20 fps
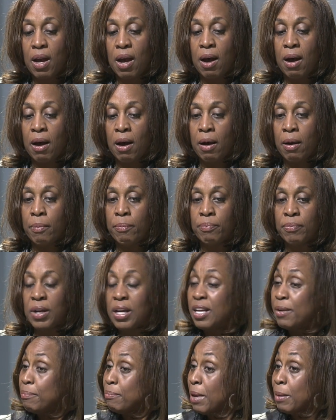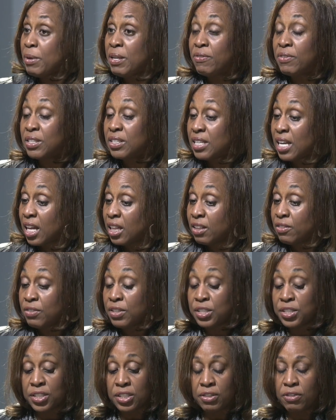um, maybe even
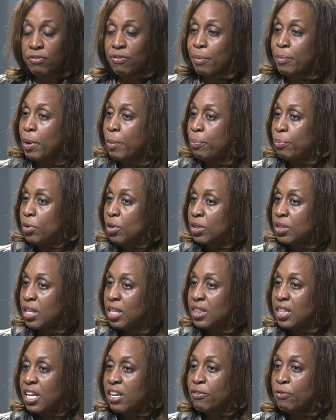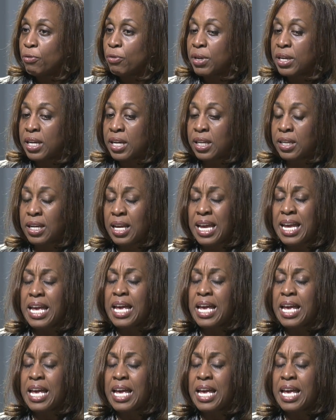television, from a book that they've read.